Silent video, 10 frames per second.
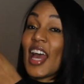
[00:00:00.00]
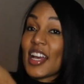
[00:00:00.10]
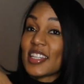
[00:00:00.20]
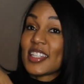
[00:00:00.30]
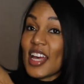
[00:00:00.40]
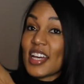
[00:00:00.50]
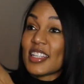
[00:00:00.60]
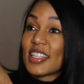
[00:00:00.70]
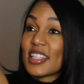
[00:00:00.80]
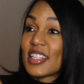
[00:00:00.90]

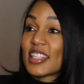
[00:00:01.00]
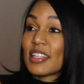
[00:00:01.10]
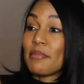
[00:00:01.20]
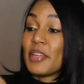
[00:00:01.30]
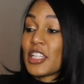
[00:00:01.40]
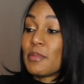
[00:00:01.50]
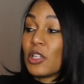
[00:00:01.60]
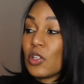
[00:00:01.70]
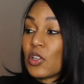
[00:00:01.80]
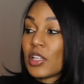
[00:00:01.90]
XS makes
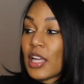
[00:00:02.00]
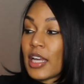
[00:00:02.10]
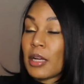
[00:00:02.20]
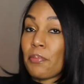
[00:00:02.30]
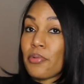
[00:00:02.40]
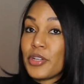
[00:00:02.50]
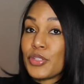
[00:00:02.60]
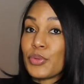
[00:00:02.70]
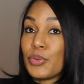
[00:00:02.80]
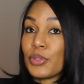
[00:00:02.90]
me look like a
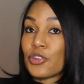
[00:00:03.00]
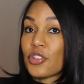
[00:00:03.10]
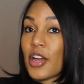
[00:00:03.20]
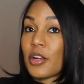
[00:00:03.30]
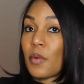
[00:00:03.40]
preschooler trying